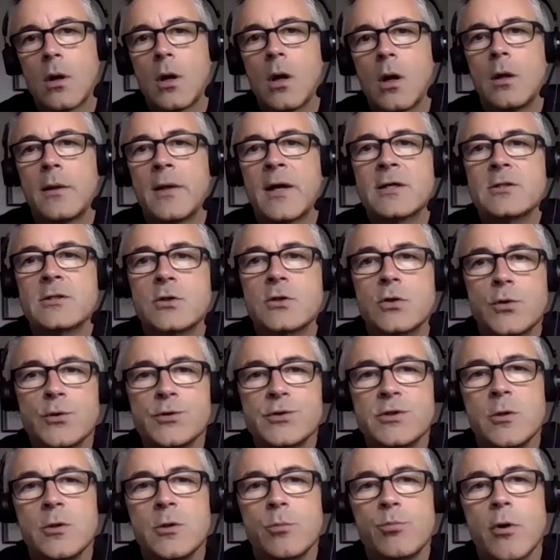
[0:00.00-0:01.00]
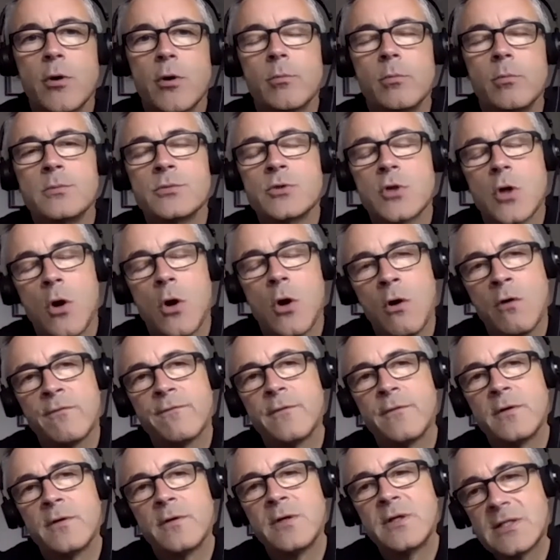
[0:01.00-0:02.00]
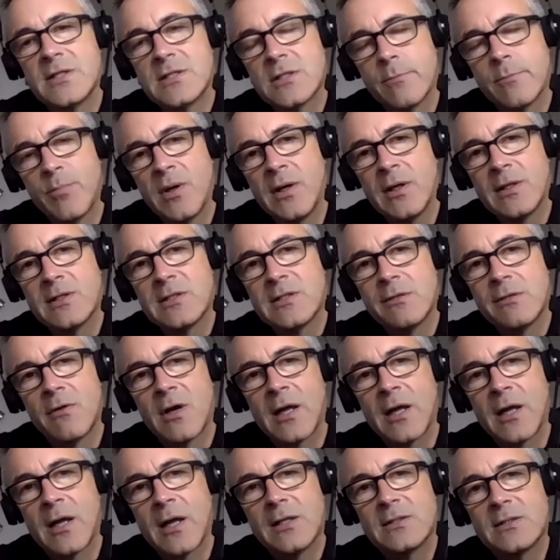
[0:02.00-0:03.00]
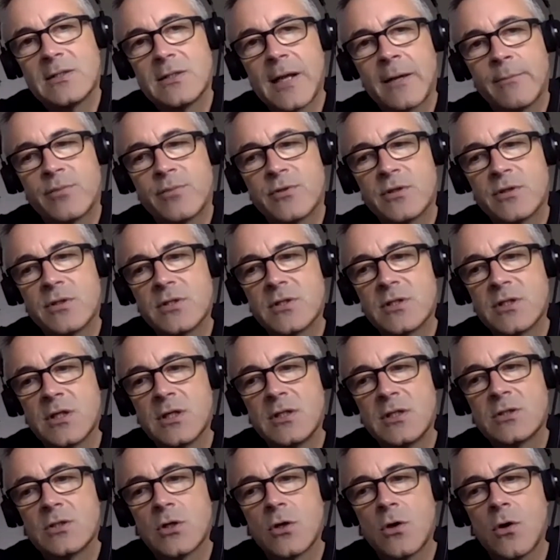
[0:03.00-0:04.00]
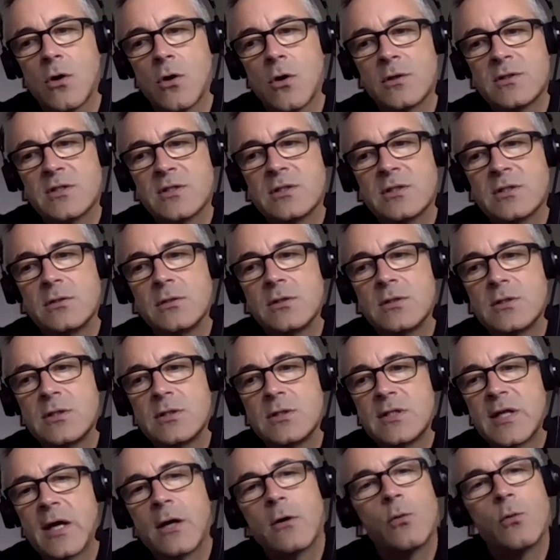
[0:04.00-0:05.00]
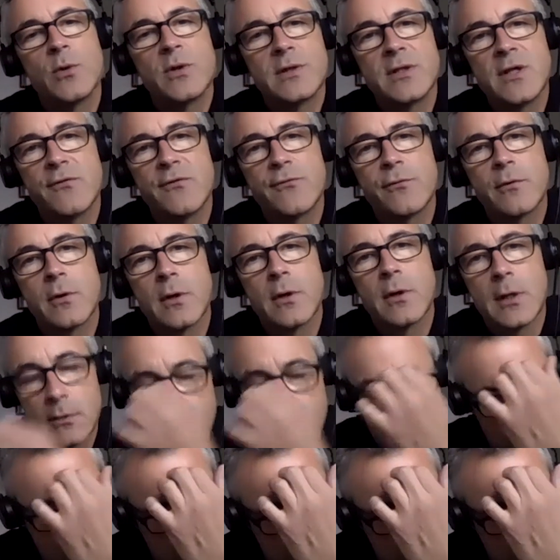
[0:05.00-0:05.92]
and that's causing you problems, often disability-related absences are dealt with differently.